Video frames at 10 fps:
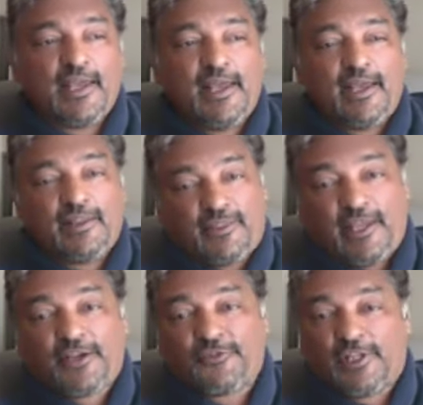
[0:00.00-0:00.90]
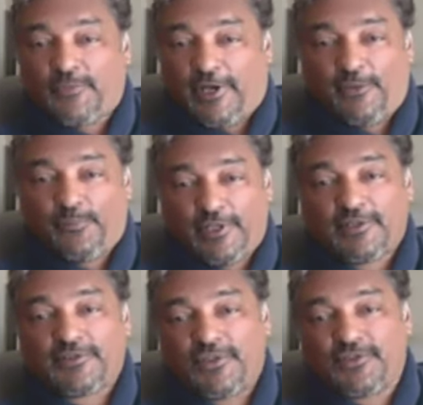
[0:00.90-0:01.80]
And thankfully, my middle
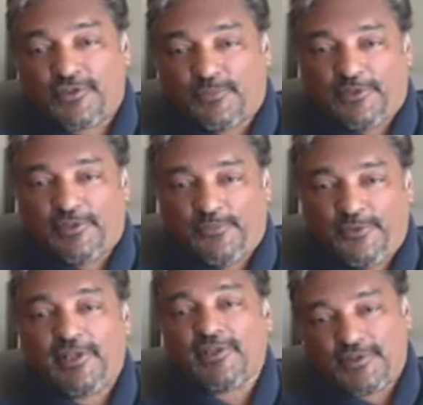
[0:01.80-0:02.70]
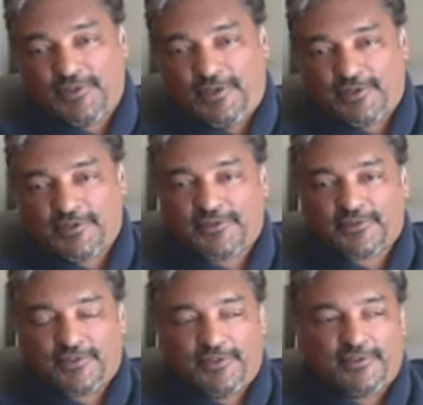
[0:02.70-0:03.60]
sister below me is a doctor.
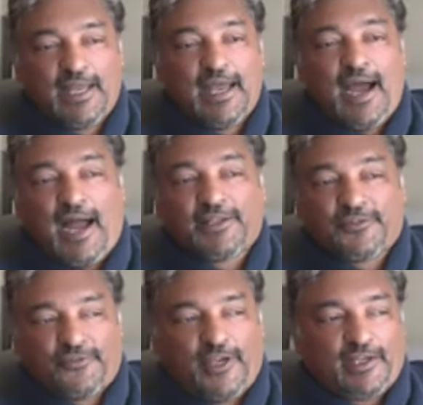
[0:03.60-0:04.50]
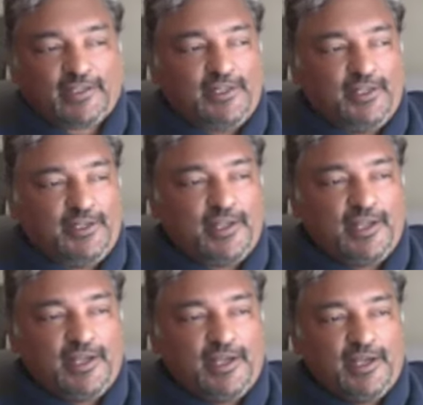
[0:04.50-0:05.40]
So I, in fact, did
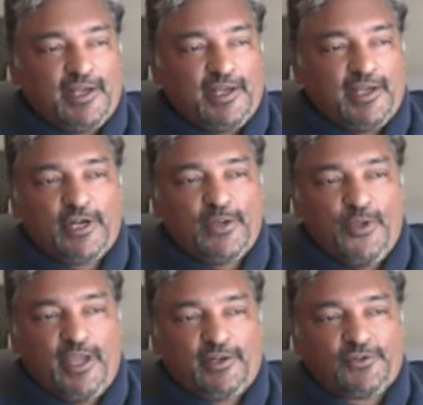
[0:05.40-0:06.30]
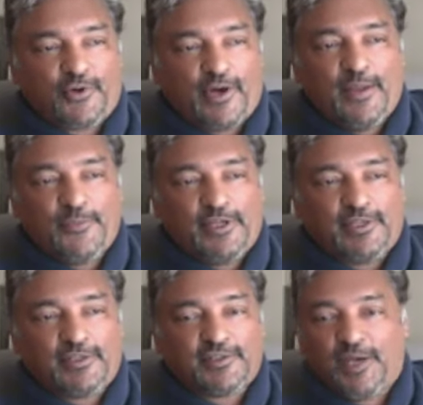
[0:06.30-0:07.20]
a pre-med
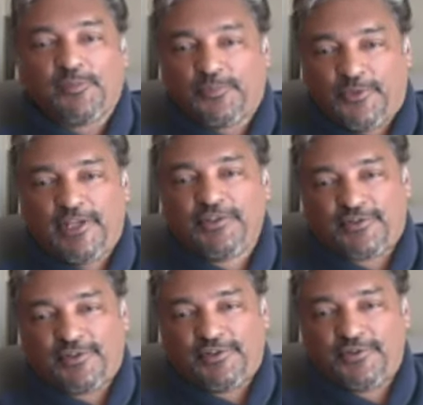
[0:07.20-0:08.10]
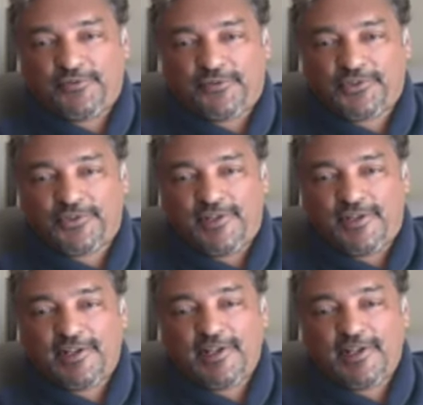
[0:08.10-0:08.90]
drama double major at university,